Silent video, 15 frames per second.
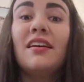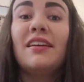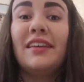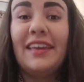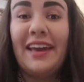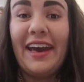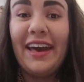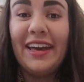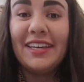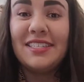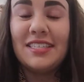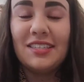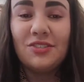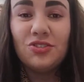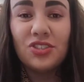
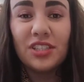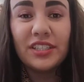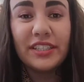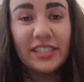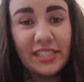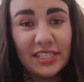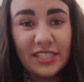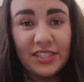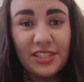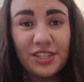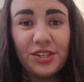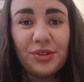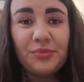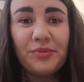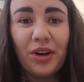Yes, you should listen to
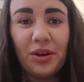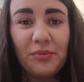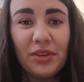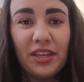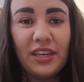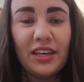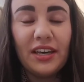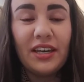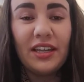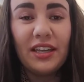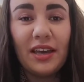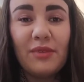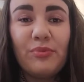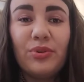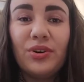your mommy
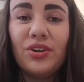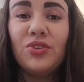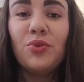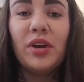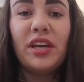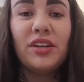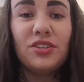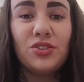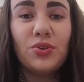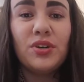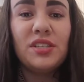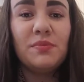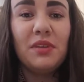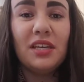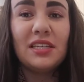and put away your
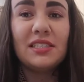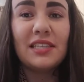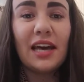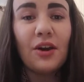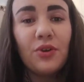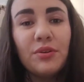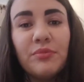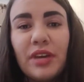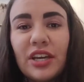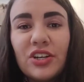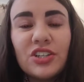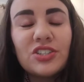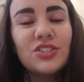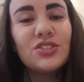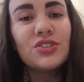toys, because that would make
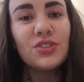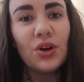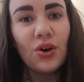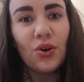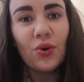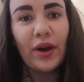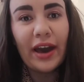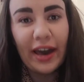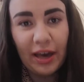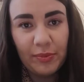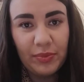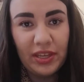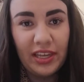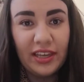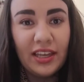her so
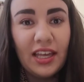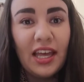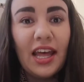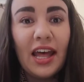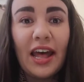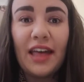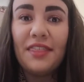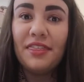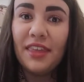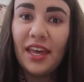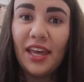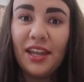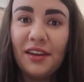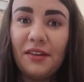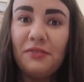happy. And
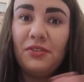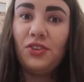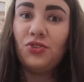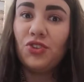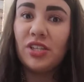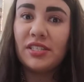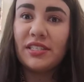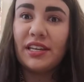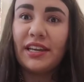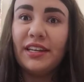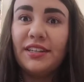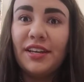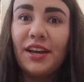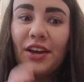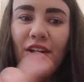then if you
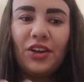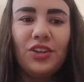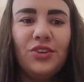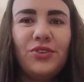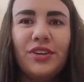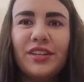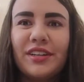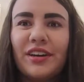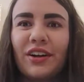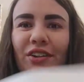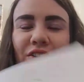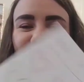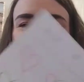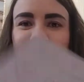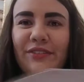listen, you could
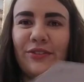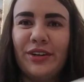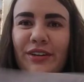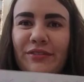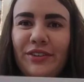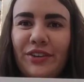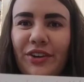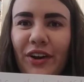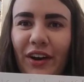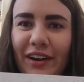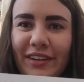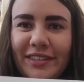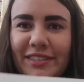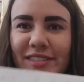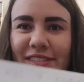color in one of your
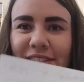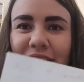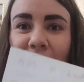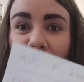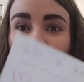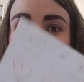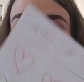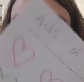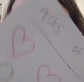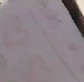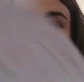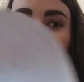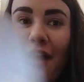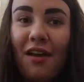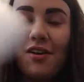hearts.
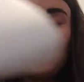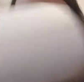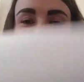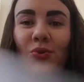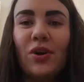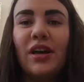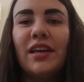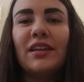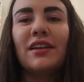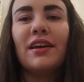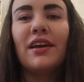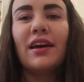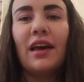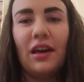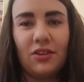What
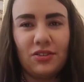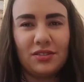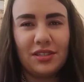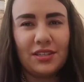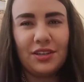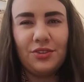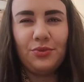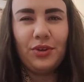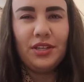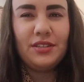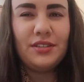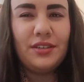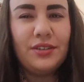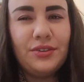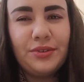else could we
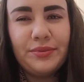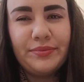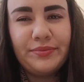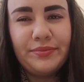do?